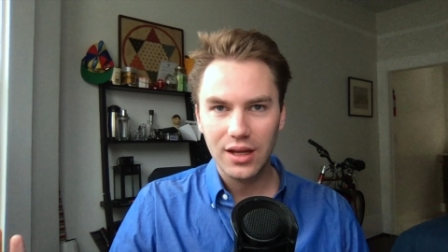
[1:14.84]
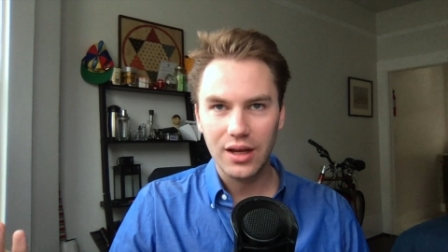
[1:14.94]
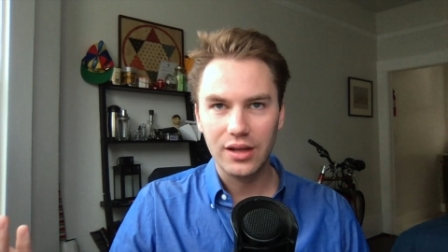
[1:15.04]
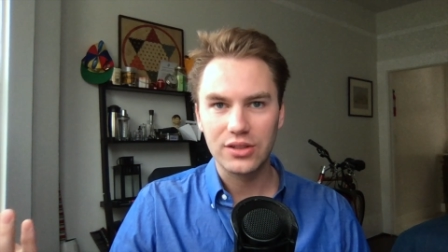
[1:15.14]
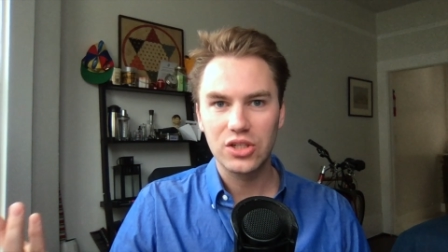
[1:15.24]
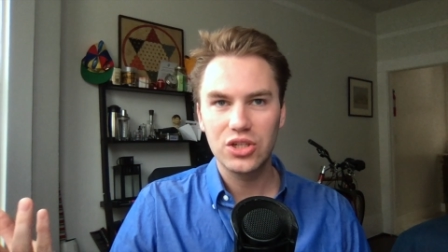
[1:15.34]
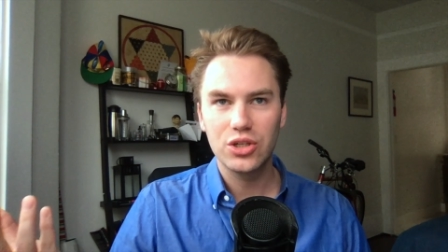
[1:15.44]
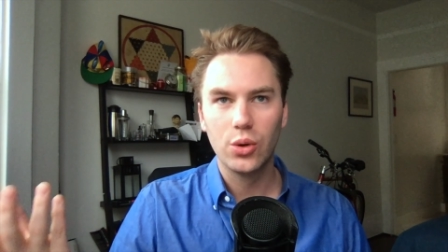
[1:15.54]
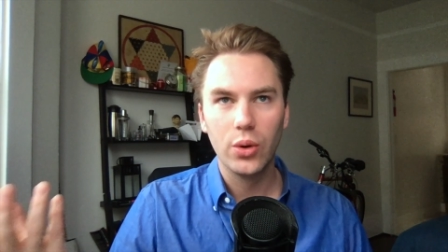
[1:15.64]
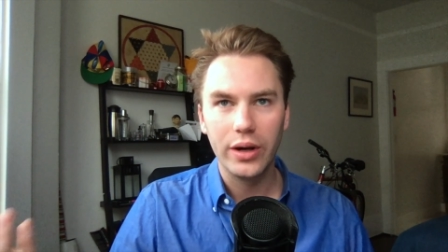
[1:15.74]
a
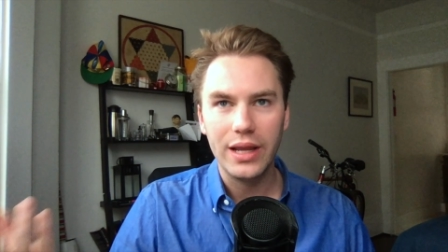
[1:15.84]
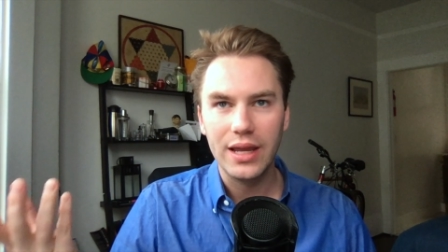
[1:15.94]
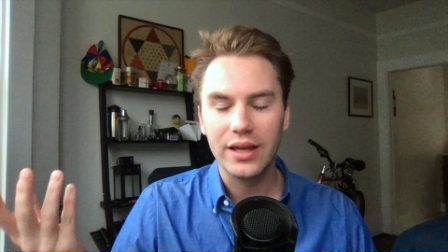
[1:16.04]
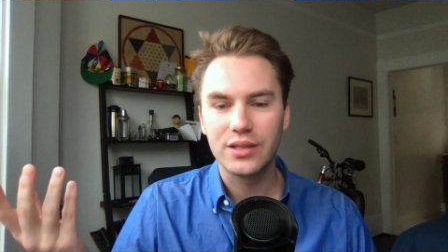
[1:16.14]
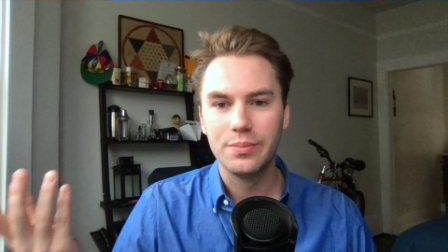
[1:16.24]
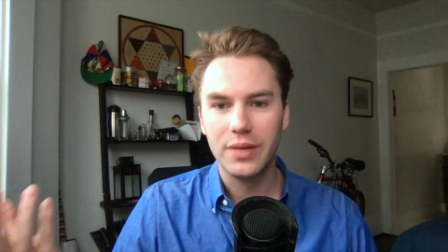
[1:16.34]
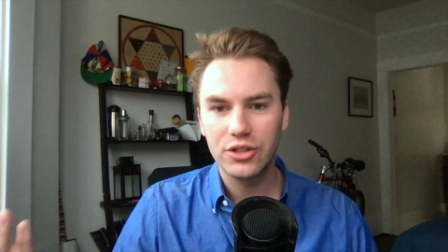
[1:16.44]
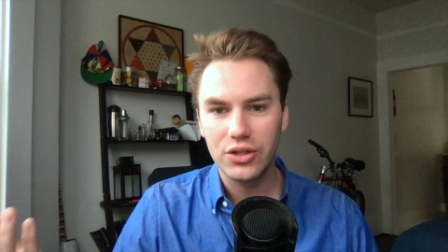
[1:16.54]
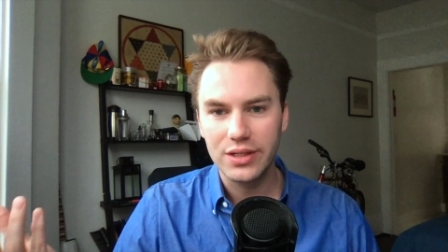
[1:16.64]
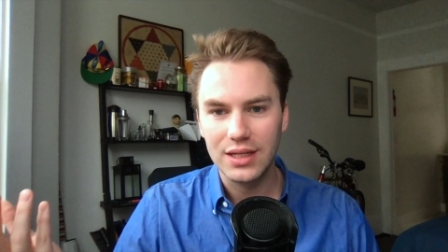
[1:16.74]
story as
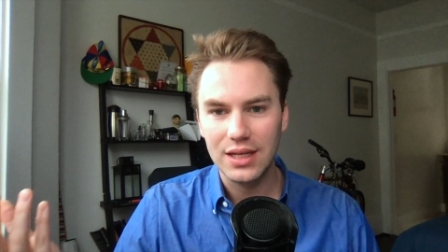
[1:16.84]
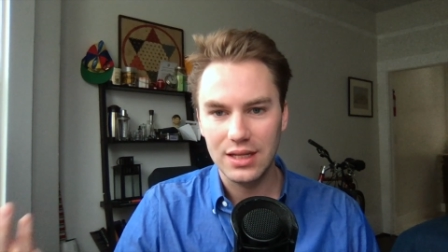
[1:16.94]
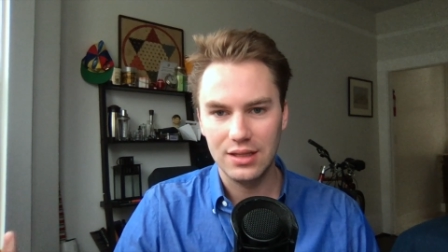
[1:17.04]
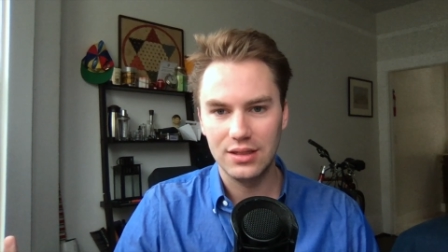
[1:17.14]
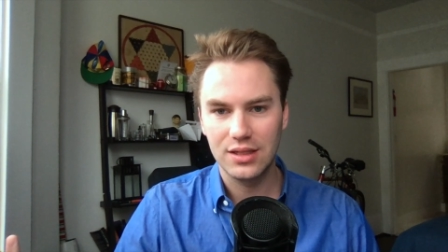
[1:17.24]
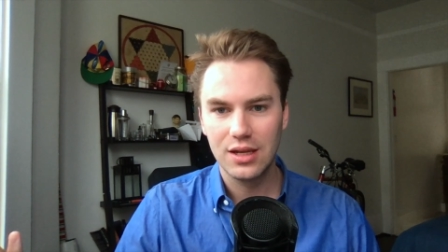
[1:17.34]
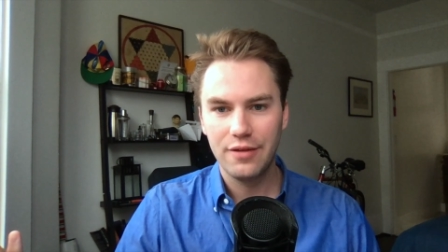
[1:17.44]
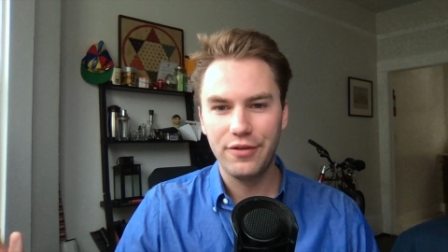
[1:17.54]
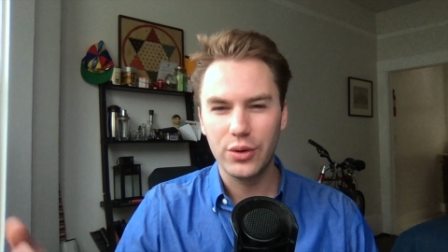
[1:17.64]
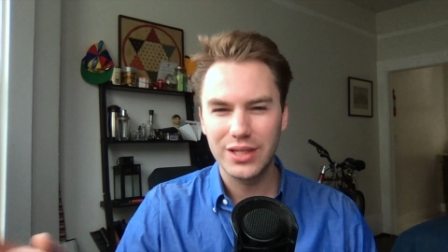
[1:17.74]
much as it is
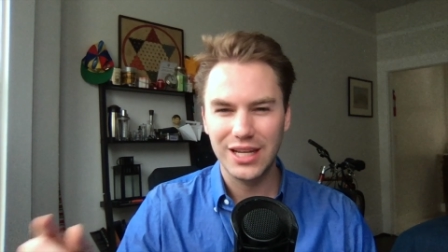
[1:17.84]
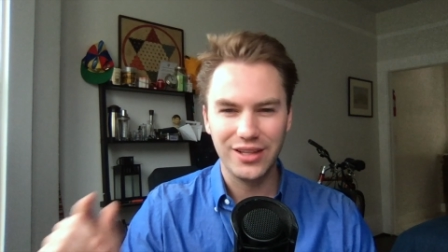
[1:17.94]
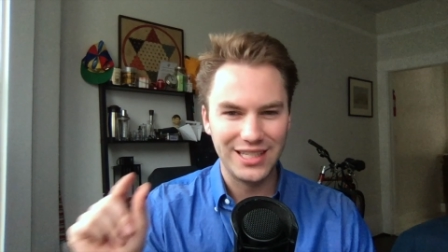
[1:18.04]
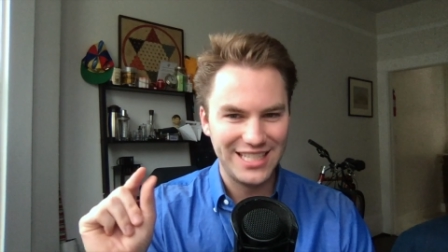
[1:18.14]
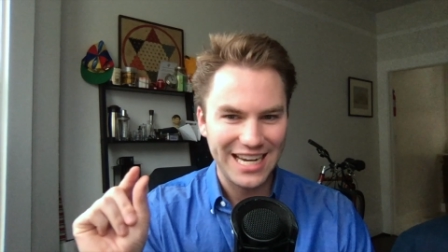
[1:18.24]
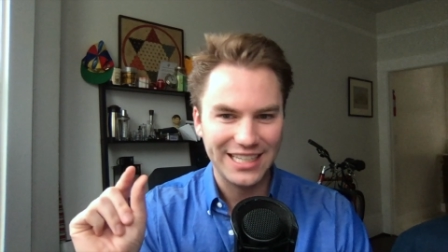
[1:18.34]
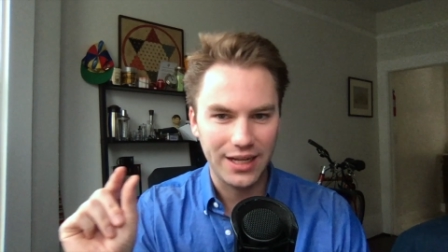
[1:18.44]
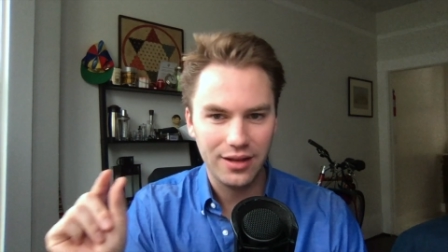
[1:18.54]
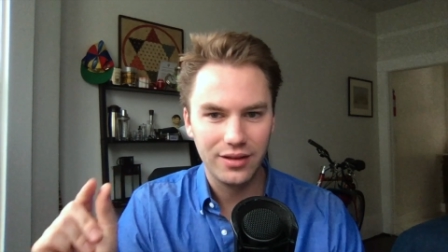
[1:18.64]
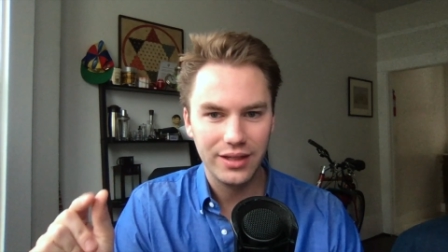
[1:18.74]
focusing on the
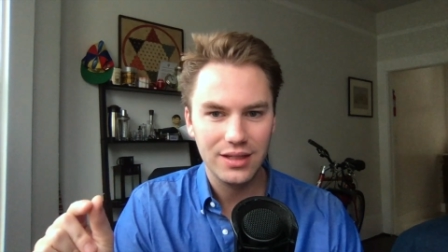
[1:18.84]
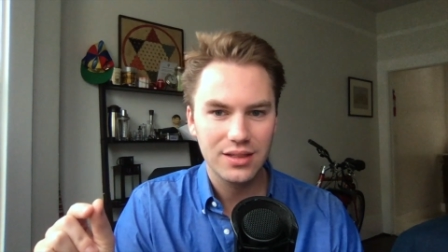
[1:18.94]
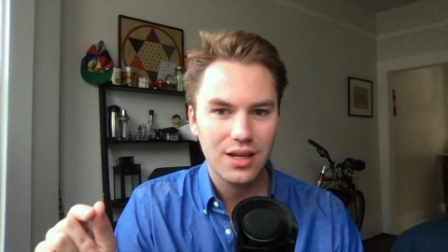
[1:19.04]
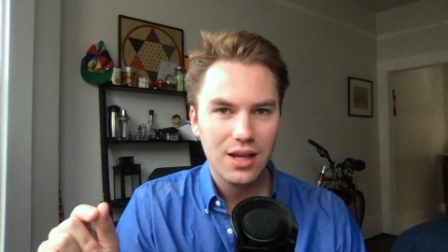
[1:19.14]
technicalities.